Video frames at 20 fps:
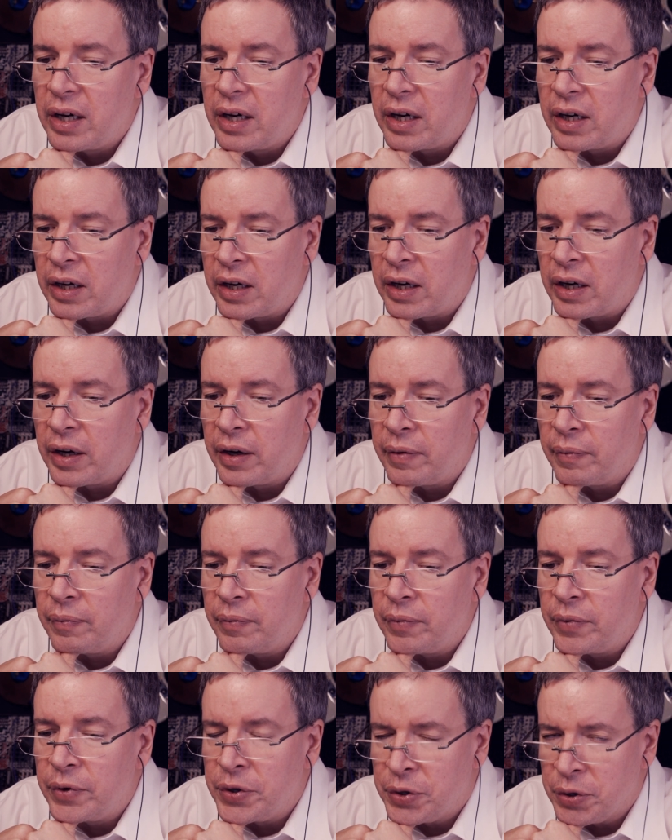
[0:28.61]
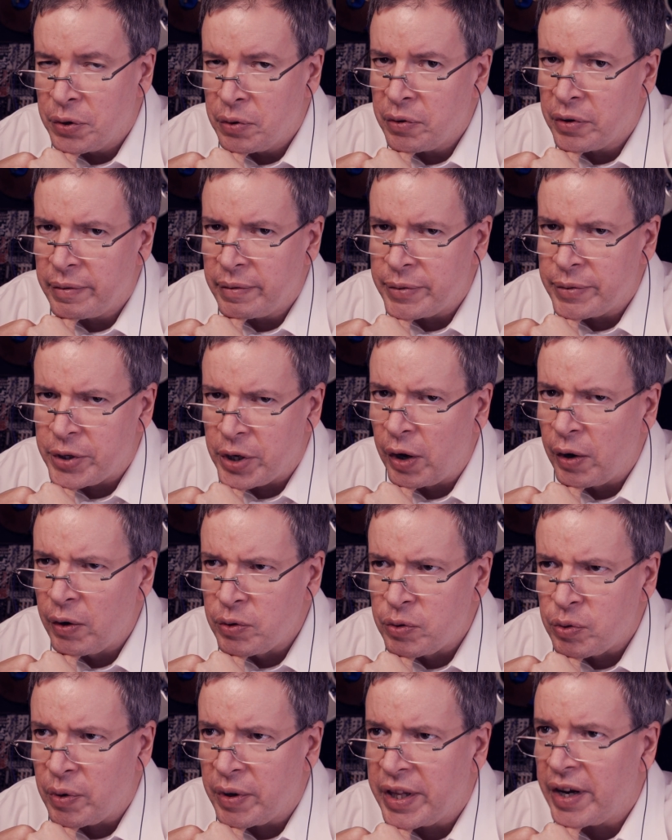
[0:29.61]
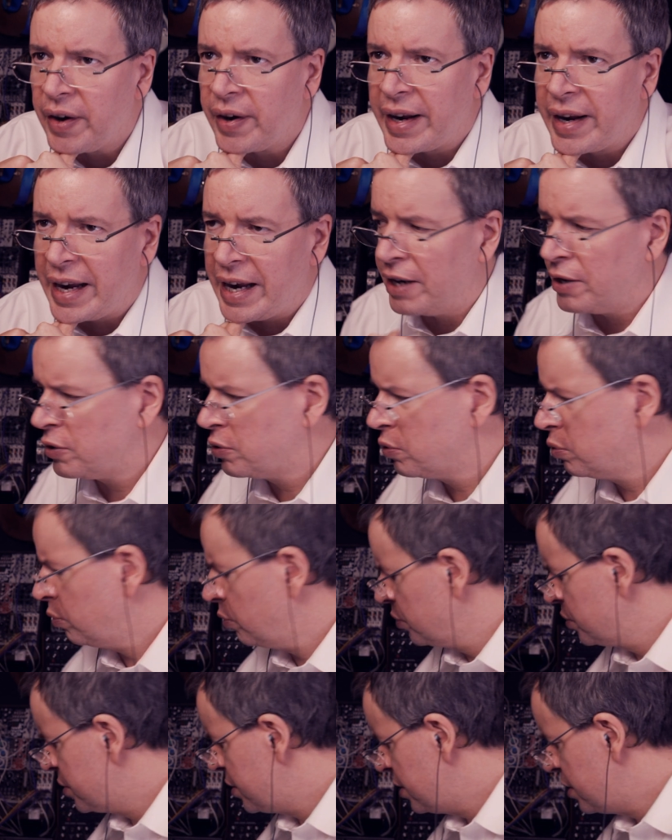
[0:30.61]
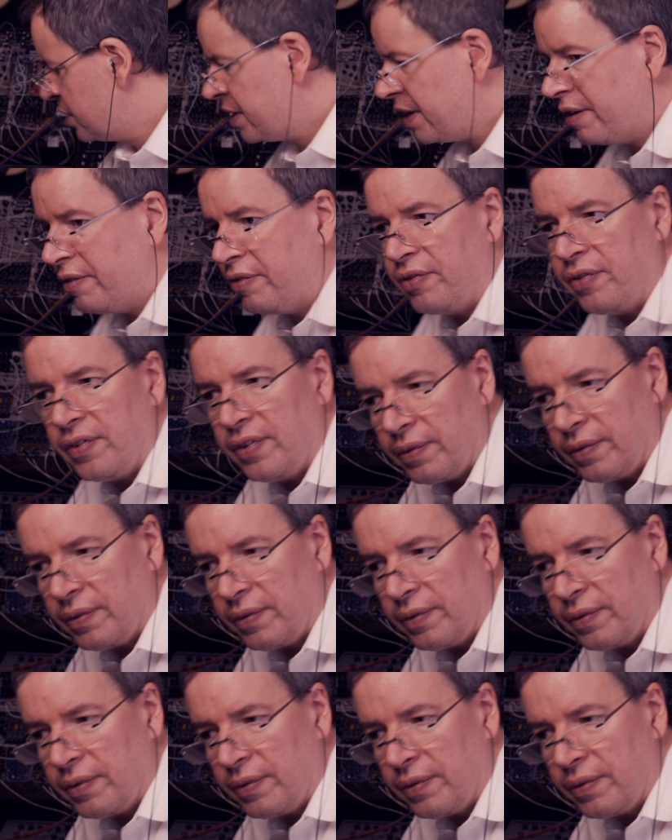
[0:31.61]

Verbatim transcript: uh, do themselves without hand tools and stuff.